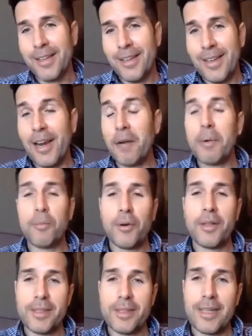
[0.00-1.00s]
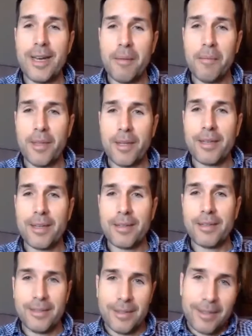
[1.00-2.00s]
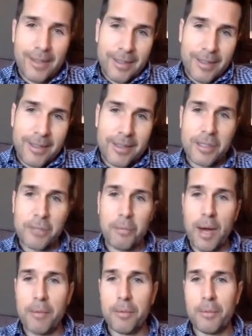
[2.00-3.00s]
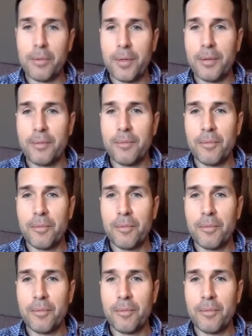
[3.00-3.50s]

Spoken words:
And I remember at the time thinking, this is probably